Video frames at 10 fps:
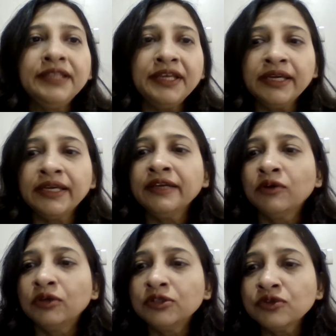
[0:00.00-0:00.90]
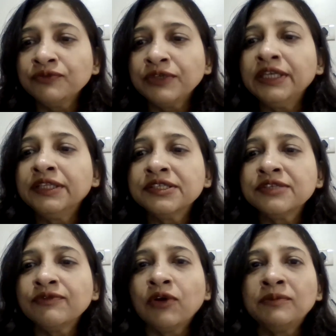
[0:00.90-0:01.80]
And they can also fill
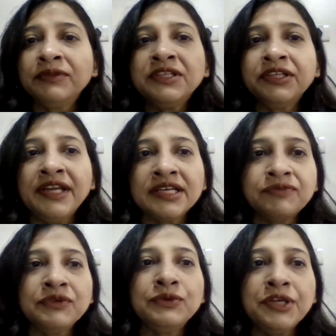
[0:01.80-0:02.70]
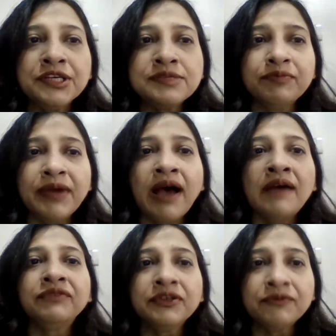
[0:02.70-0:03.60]
in this form in the next few days,
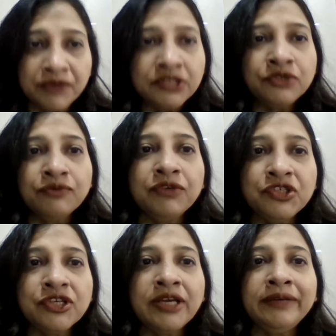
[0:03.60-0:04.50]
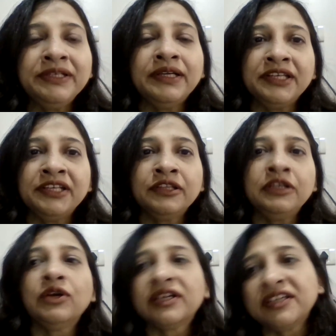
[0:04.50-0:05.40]
after which we shall be
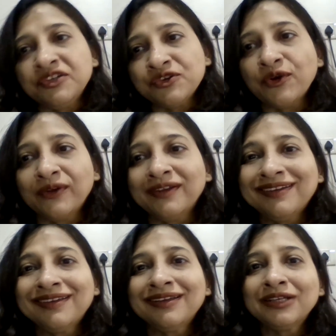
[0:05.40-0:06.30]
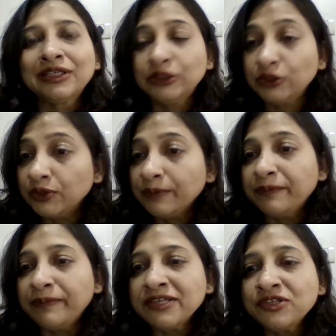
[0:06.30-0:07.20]
running the lucky draw. So
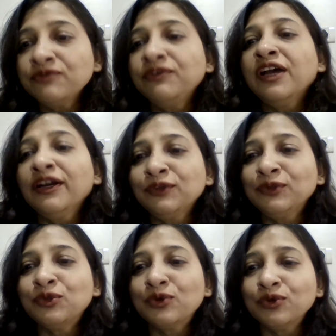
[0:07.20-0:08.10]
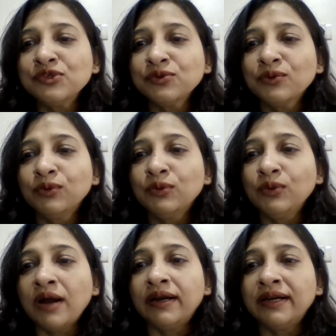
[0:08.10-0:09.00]
the best of luck to those
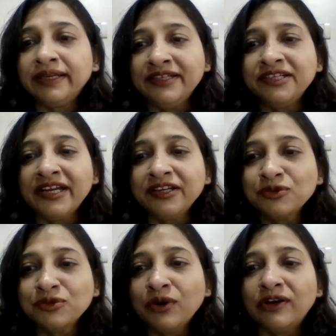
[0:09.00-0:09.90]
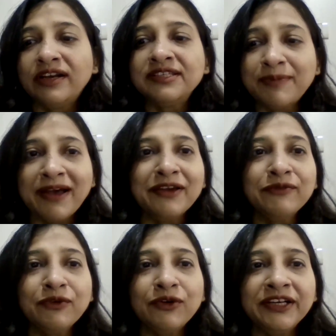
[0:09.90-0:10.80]
who are intend to or
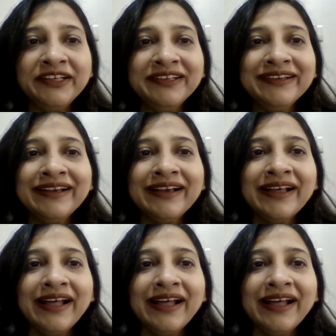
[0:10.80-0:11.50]
aspire for it.